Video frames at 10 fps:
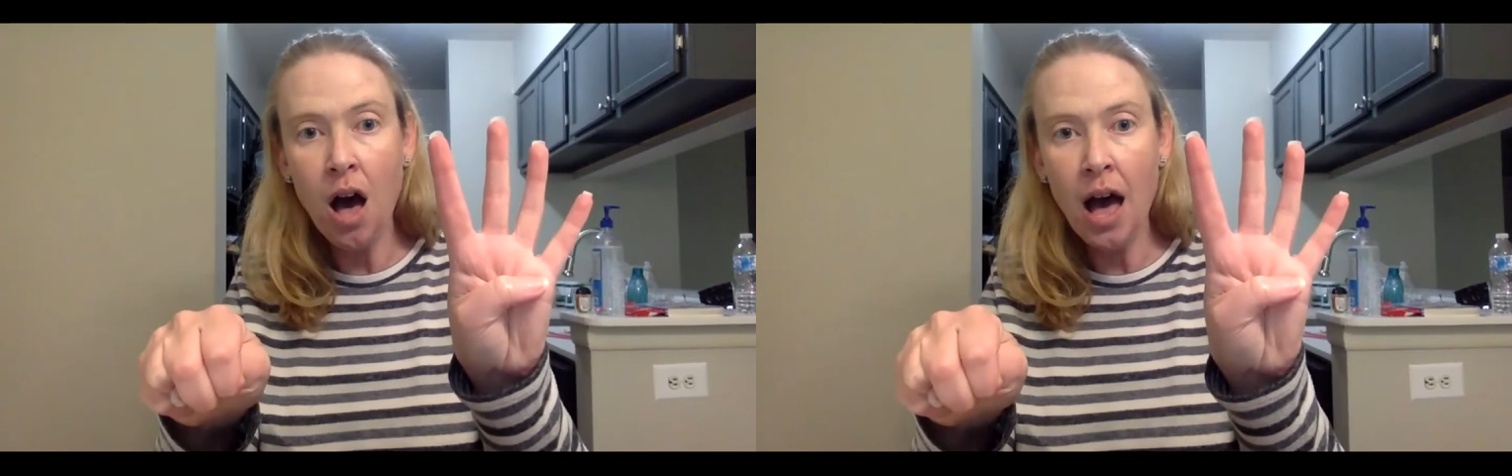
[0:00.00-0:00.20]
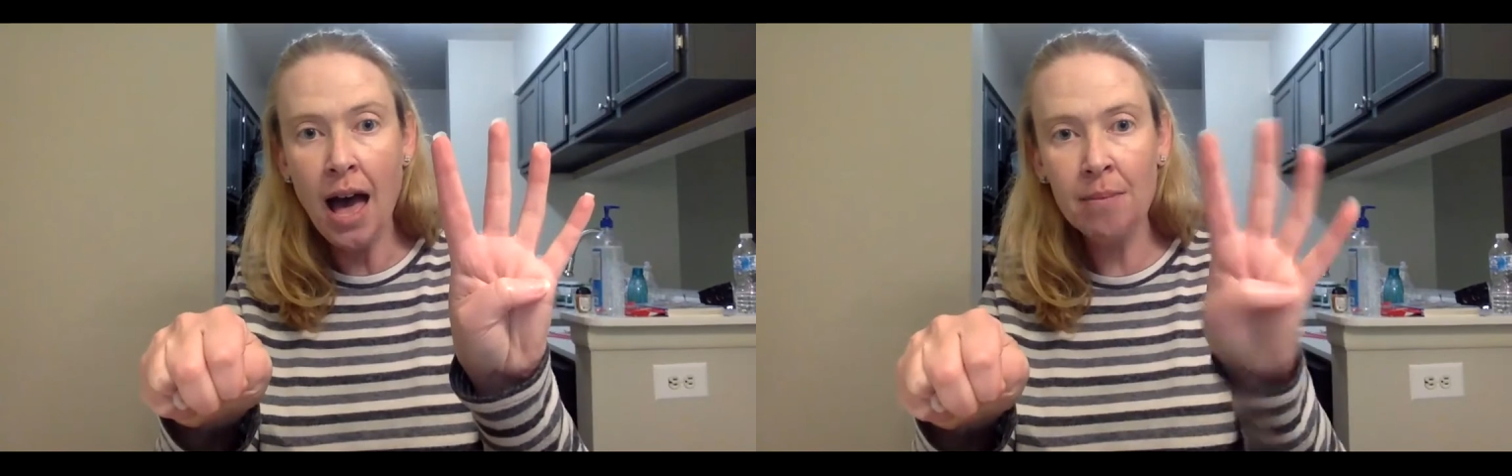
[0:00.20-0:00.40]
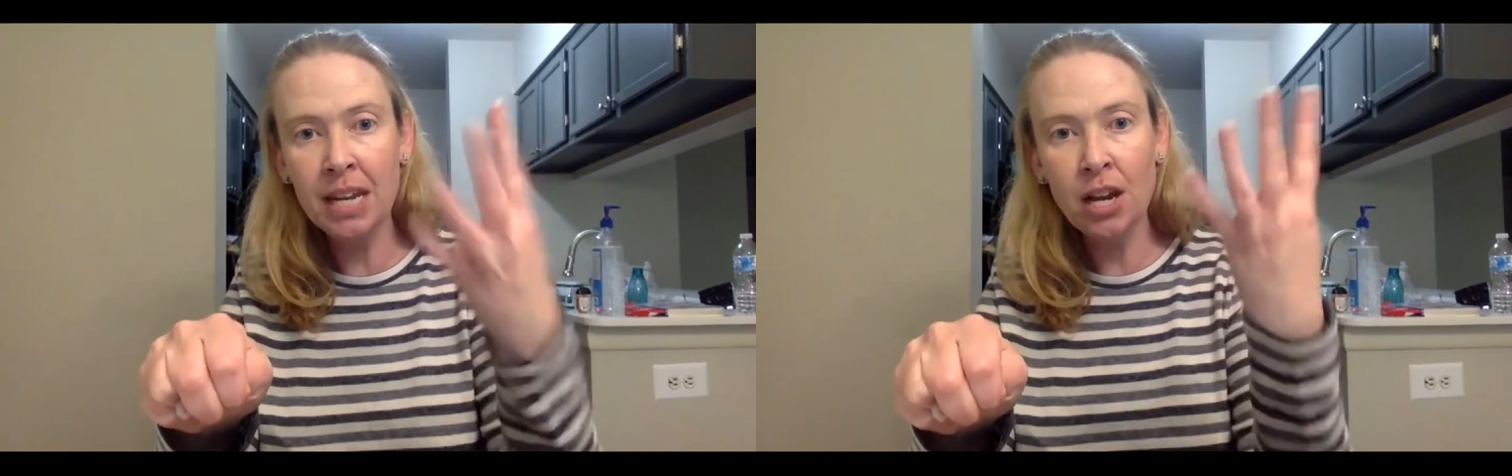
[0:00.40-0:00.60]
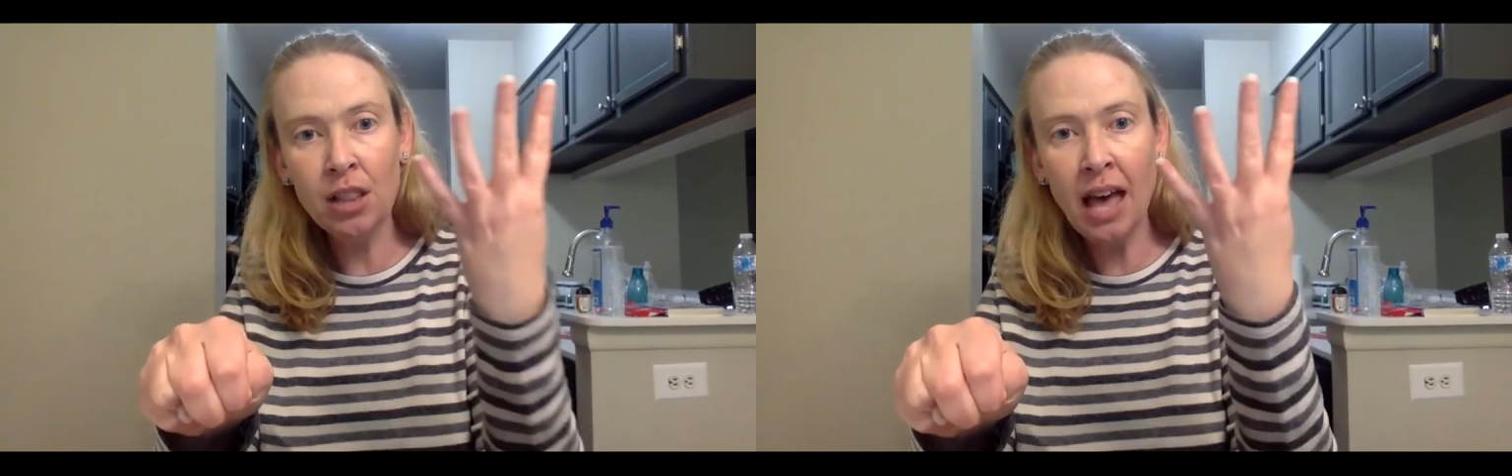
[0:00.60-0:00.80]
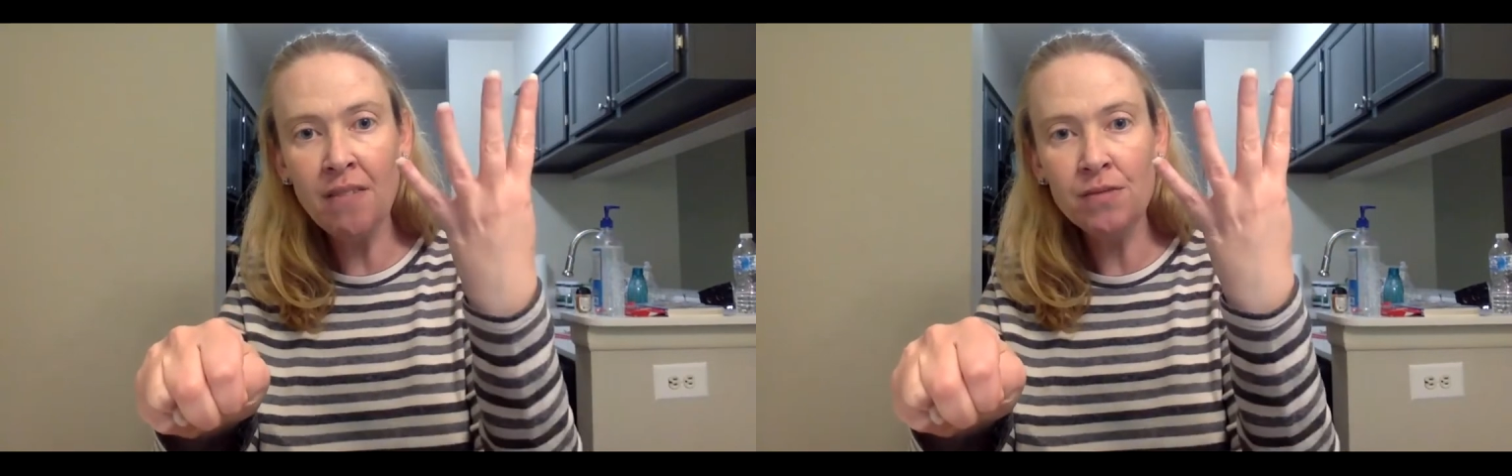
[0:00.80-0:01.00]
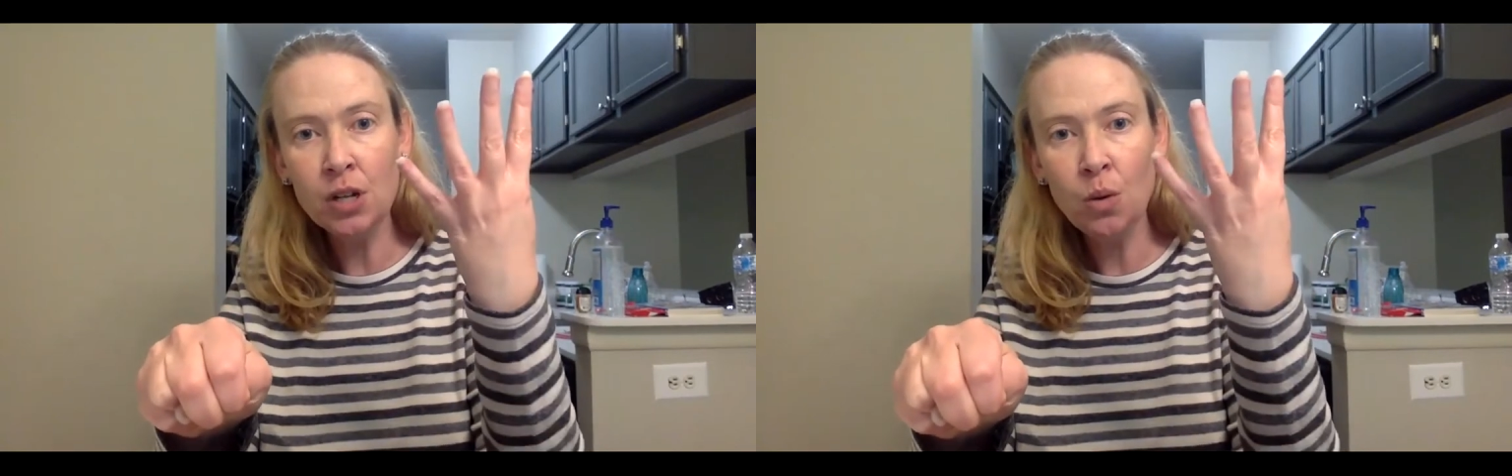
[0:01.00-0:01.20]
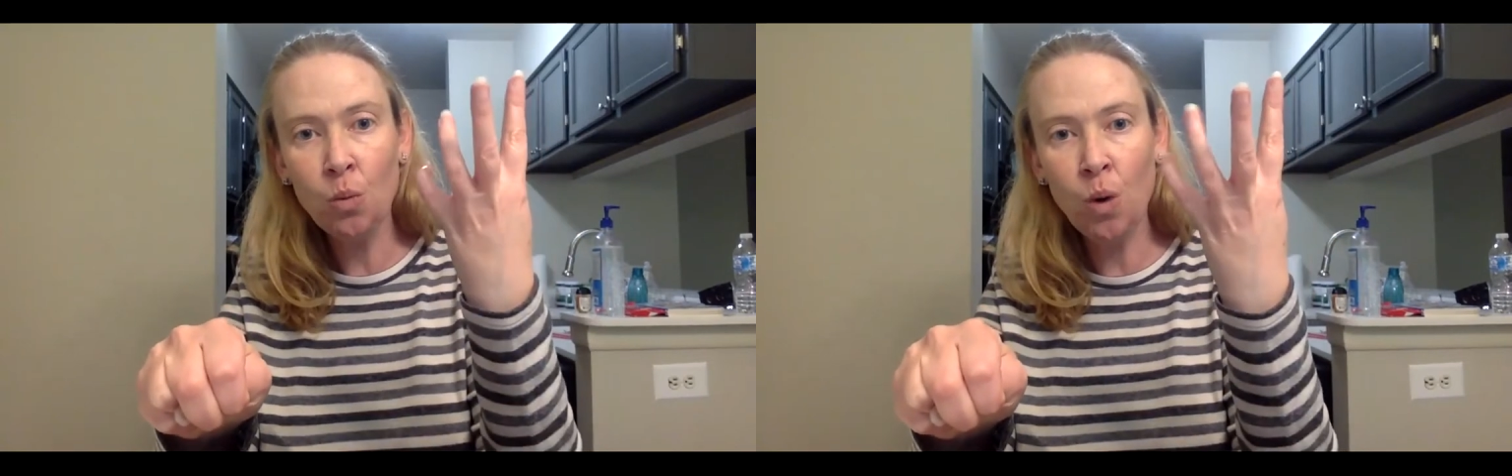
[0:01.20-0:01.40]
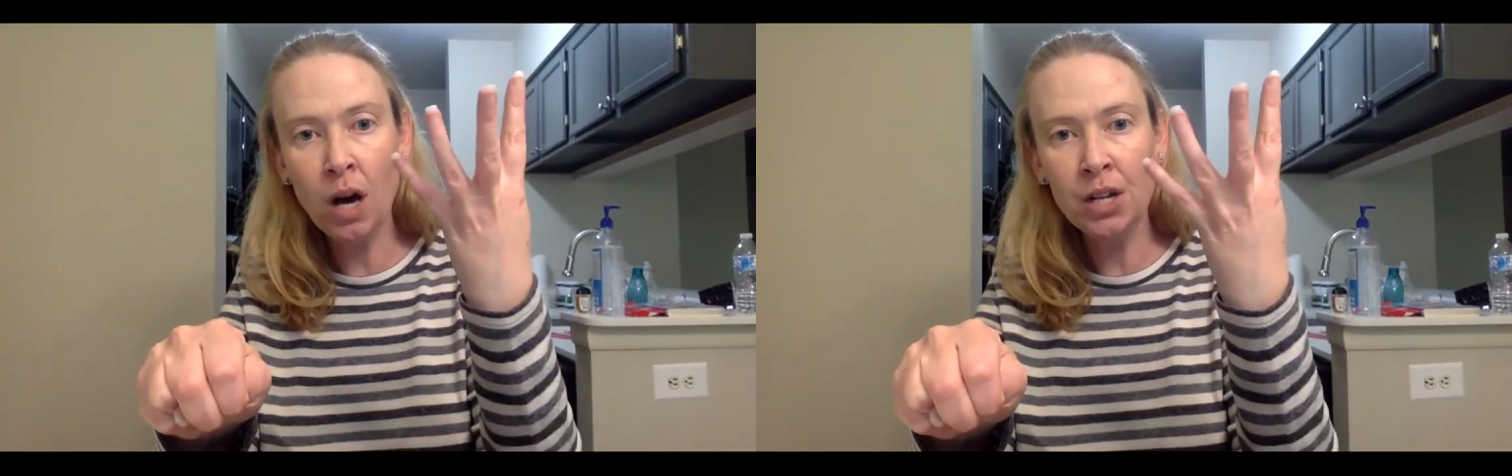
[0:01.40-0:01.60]
How many are left?
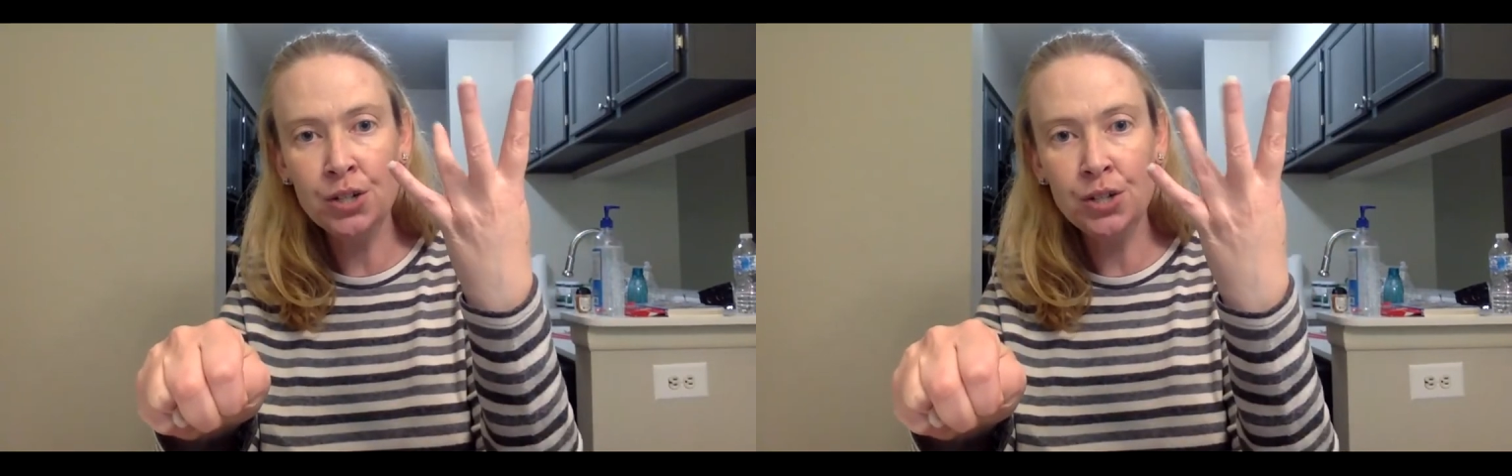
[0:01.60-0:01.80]
1,